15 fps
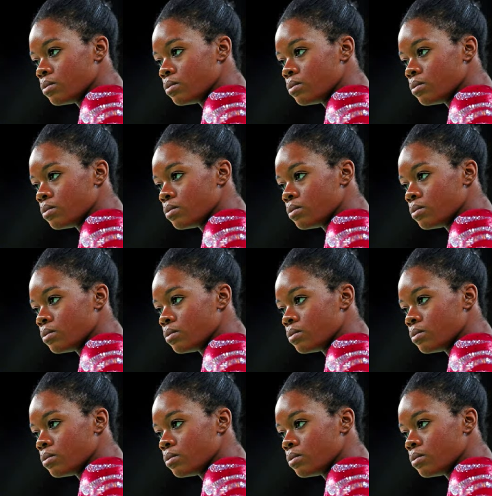
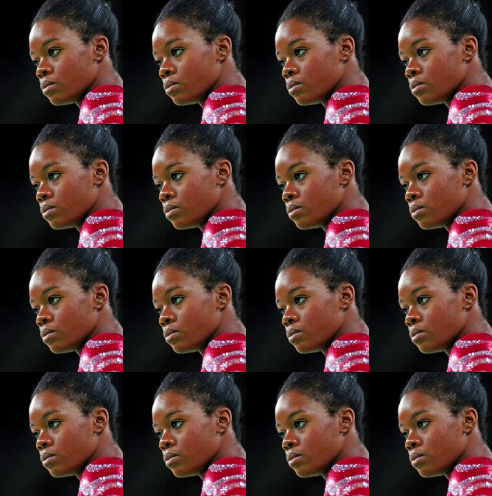
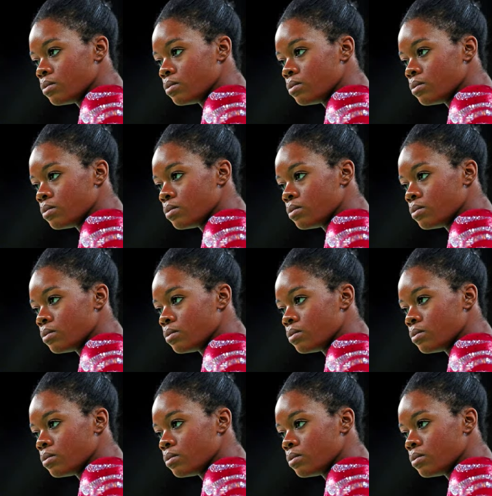(no lip movement)